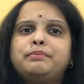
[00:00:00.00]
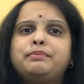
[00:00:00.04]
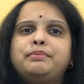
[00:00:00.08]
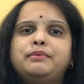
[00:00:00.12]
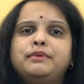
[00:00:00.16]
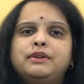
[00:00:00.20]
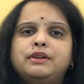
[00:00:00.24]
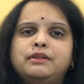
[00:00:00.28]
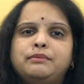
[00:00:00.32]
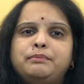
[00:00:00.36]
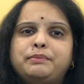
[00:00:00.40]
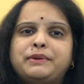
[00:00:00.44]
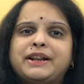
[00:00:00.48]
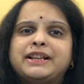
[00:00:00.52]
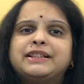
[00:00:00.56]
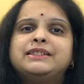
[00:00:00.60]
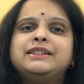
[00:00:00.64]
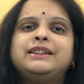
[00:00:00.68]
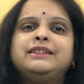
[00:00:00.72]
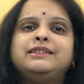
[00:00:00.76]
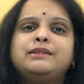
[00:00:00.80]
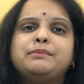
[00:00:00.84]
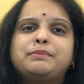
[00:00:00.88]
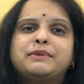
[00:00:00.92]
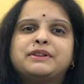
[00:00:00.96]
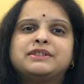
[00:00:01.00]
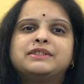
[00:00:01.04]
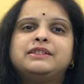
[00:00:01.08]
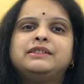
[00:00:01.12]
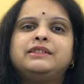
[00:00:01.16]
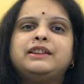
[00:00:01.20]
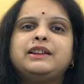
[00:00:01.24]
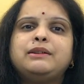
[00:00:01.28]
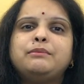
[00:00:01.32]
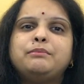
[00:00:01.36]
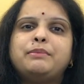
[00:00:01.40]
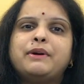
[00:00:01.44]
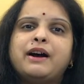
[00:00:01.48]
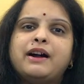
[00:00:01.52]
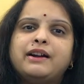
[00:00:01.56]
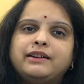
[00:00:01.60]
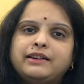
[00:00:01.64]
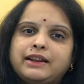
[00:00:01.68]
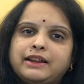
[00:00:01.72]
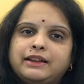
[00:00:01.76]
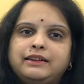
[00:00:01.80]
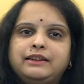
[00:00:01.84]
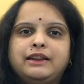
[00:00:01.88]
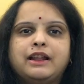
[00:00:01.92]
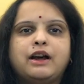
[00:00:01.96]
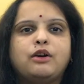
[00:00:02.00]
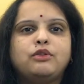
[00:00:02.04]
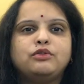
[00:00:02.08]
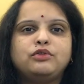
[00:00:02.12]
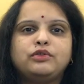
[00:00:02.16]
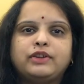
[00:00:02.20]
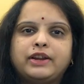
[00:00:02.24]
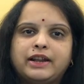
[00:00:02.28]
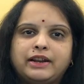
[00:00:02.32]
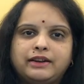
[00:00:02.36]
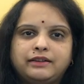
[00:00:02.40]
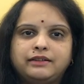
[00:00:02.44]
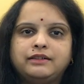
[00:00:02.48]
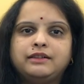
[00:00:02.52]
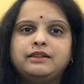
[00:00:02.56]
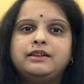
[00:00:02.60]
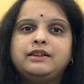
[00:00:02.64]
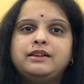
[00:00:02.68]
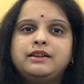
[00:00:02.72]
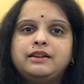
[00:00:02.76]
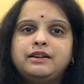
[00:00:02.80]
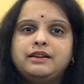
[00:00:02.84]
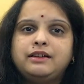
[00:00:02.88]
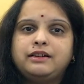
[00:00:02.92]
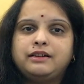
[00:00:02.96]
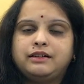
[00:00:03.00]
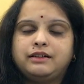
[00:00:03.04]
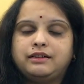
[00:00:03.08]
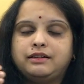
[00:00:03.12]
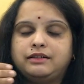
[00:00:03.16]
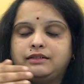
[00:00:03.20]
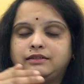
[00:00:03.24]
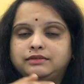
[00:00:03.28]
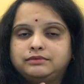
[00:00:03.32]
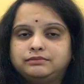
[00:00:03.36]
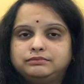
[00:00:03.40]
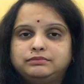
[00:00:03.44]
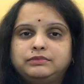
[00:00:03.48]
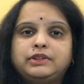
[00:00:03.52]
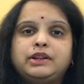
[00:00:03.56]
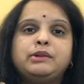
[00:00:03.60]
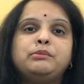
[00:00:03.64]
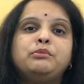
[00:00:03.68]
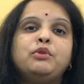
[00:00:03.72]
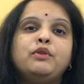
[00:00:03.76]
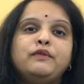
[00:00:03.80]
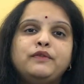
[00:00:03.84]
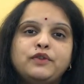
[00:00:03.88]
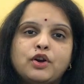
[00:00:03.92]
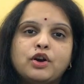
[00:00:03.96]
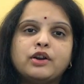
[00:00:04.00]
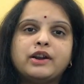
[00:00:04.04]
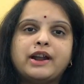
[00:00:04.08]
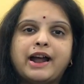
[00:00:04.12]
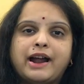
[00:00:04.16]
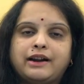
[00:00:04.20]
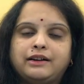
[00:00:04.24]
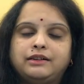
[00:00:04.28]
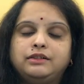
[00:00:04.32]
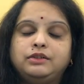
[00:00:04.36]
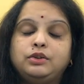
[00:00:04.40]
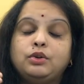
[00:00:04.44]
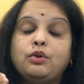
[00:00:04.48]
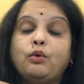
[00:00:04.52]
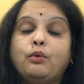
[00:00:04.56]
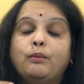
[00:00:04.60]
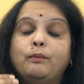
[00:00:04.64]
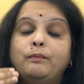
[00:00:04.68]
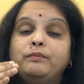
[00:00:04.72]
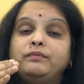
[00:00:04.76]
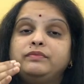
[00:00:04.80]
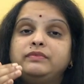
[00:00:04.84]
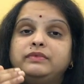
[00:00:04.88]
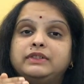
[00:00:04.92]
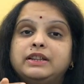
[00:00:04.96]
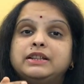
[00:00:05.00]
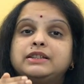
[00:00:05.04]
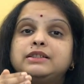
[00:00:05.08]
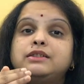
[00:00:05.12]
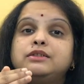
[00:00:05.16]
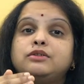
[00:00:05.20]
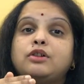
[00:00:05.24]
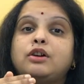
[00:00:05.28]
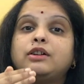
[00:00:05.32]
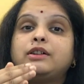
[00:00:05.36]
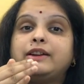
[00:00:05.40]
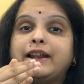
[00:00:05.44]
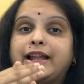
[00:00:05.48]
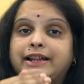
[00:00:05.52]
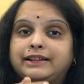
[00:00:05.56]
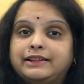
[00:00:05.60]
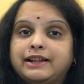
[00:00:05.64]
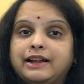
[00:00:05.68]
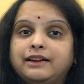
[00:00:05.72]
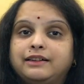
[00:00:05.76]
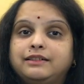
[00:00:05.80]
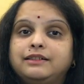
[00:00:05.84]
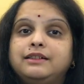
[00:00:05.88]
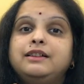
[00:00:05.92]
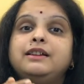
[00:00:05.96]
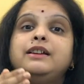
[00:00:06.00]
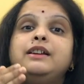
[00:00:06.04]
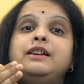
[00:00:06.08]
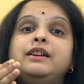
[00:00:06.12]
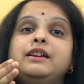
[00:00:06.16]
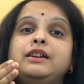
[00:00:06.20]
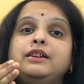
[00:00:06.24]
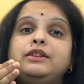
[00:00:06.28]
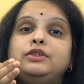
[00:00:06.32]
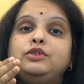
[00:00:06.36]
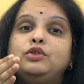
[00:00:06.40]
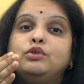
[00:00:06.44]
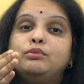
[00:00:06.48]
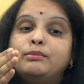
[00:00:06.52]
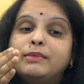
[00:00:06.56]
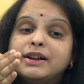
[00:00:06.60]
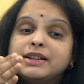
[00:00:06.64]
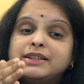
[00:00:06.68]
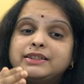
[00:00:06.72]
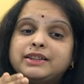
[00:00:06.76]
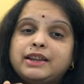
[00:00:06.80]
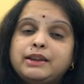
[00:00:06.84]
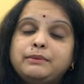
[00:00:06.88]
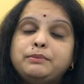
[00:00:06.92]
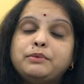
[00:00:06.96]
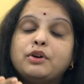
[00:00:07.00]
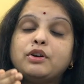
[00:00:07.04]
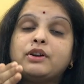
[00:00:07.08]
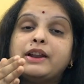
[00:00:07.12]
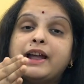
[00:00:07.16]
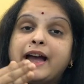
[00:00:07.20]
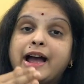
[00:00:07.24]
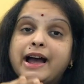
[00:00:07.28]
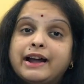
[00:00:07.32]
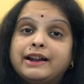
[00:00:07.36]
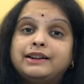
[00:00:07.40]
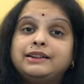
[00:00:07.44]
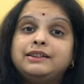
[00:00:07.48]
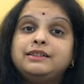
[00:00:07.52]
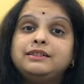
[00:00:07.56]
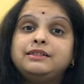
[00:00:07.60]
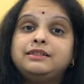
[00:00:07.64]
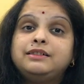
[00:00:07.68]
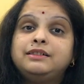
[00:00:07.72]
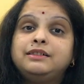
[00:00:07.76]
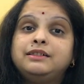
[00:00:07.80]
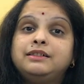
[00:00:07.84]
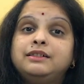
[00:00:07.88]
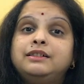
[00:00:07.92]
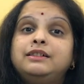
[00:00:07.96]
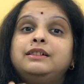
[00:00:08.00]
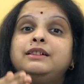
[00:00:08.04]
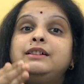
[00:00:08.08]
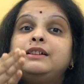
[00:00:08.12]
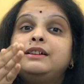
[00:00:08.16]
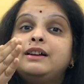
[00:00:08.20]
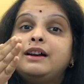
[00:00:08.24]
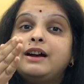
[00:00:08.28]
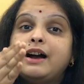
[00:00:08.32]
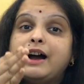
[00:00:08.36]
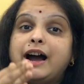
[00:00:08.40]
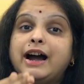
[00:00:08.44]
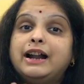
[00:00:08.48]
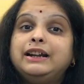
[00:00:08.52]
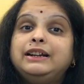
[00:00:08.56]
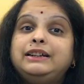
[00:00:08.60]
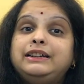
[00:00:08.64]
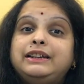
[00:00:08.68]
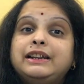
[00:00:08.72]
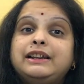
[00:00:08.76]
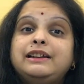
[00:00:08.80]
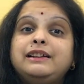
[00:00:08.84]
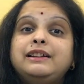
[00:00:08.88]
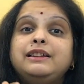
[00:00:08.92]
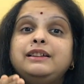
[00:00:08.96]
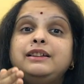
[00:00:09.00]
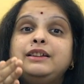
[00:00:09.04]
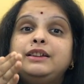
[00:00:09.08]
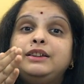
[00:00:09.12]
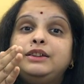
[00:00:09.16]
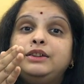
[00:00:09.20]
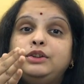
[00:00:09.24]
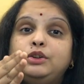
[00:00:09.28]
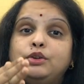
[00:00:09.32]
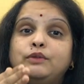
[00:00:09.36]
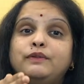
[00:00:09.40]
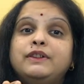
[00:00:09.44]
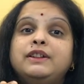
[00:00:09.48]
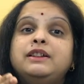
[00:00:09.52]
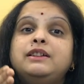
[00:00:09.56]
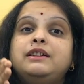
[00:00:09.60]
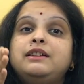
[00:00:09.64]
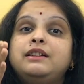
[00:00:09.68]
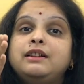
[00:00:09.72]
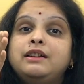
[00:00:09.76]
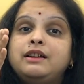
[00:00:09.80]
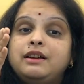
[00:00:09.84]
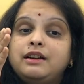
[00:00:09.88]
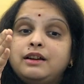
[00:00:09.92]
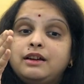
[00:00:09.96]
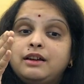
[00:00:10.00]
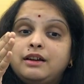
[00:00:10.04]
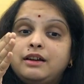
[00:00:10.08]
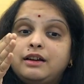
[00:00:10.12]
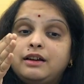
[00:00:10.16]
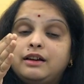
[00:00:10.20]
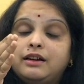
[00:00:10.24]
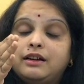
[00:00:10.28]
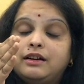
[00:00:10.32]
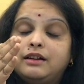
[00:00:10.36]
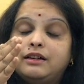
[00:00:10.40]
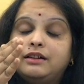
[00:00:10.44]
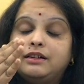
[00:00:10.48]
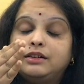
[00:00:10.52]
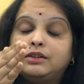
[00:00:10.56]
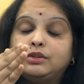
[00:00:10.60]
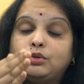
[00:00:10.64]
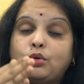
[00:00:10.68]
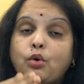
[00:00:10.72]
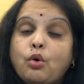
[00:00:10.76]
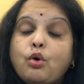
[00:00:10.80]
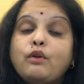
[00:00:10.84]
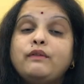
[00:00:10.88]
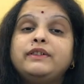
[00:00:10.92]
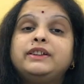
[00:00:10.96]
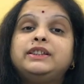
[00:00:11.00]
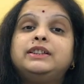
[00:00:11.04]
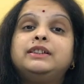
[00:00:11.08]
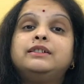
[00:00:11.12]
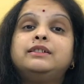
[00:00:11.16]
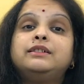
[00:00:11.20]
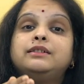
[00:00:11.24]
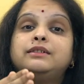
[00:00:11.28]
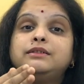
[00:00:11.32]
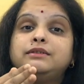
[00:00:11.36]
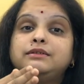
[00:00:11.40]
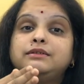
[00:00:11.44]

uh, pressing the presenting part and now you can Uh, remove your hand. No, this is not like that. You must keep your hand until you will uh, go with the